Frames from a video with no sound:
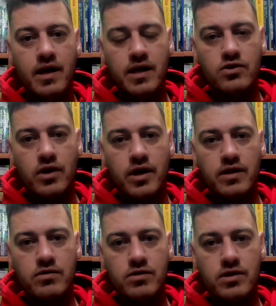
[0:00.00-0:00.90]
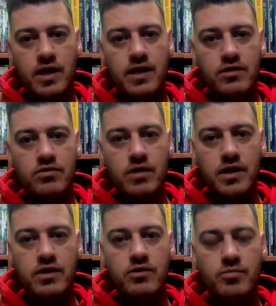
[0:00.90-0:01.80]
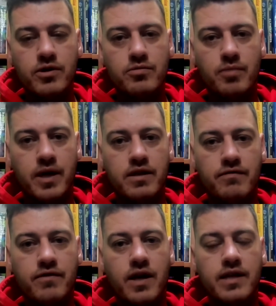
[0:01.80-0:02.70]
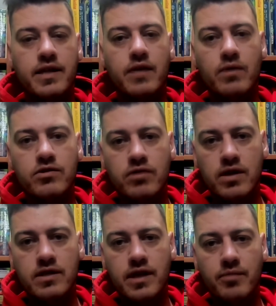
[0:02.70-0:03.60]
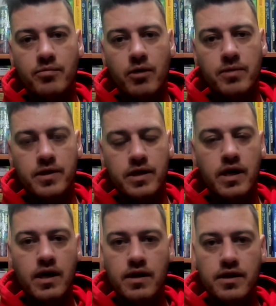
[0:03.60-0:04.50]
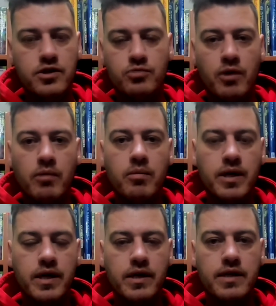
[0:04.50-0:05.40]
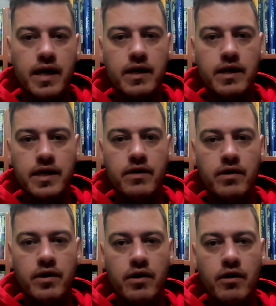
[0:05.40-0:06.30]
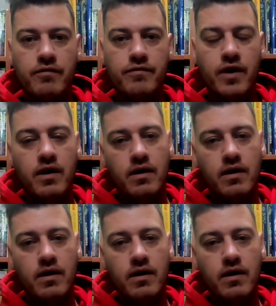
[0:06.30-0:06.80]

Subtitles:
is going to say to a new prospective client that wants to list their property, this is probably going to take a year and a half